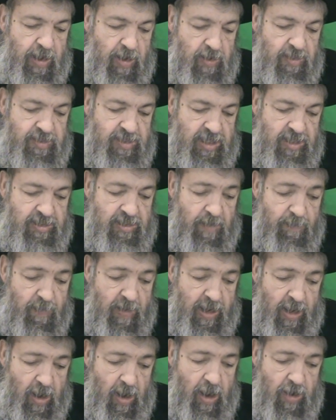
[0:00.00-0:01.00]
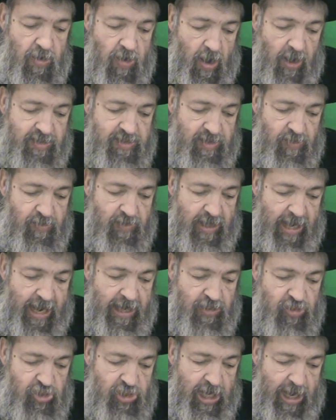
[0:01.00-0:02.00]
because he's a, big, a nazir to
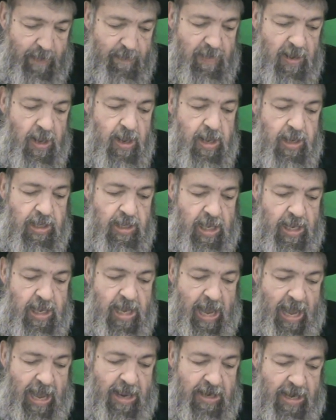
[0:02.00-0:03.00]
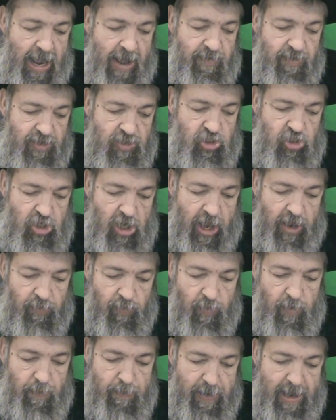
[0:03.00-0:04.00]
Hashem. Yia now this
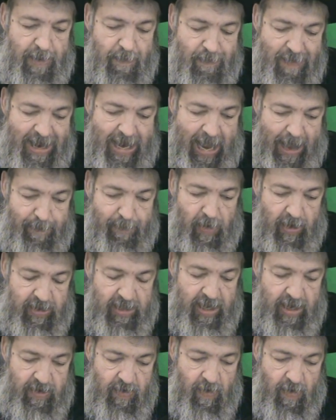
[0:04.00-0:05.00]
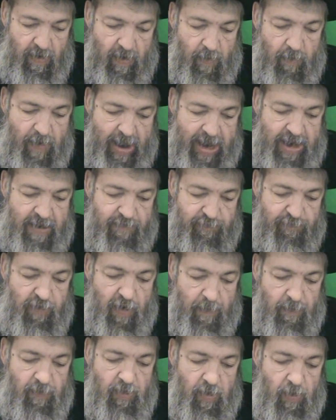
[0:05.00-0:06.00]
child will be min already
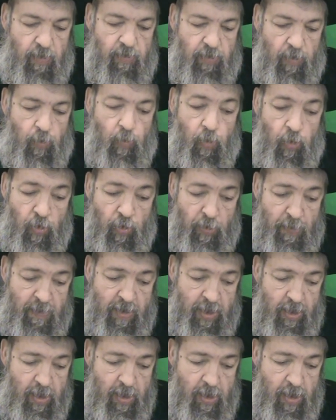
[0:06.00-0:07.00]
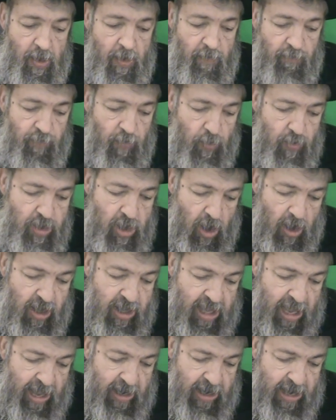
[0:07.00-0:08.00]
from the, the womb.
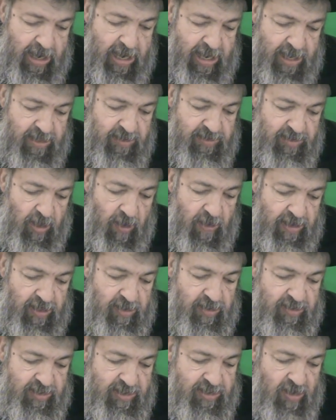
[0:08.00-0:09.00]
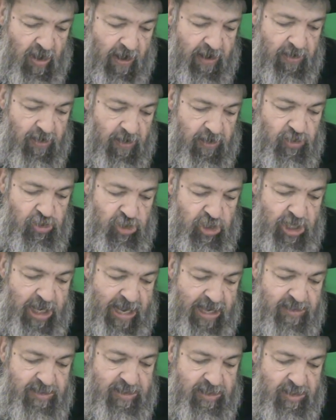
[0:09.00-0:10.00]
V'yachel, and he is going to start
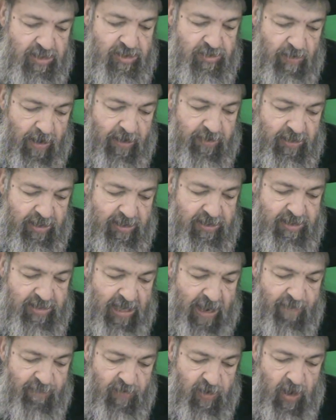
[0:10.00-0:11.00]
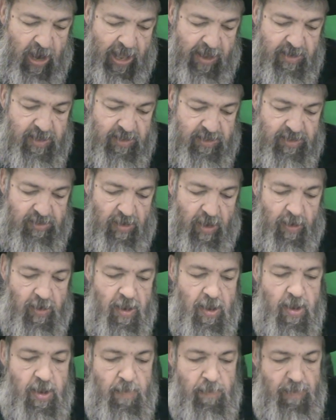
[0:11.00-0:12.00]
Loishias Yisrael to save Klal Yisrael
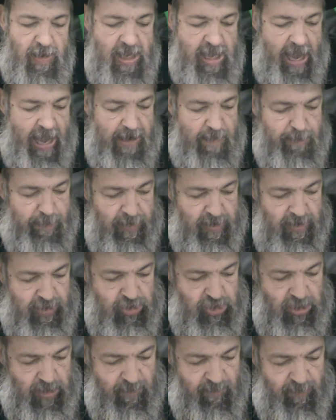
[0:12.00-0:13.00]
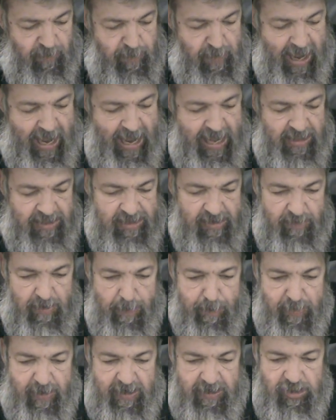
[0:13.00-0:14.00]
miyad Pelishtim from the hands of
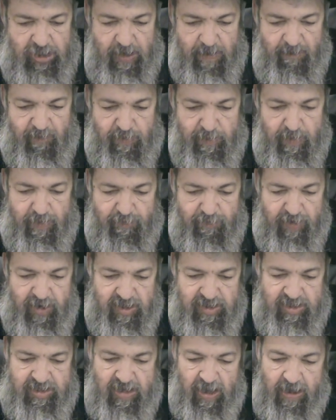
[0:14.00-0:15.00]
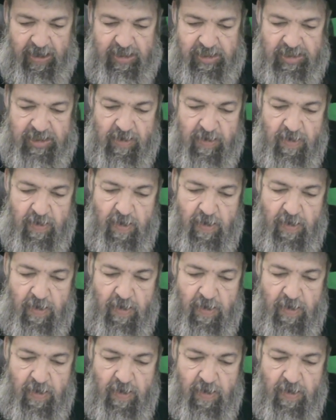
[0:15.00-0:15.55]
the Pelishtim, from the Philistines.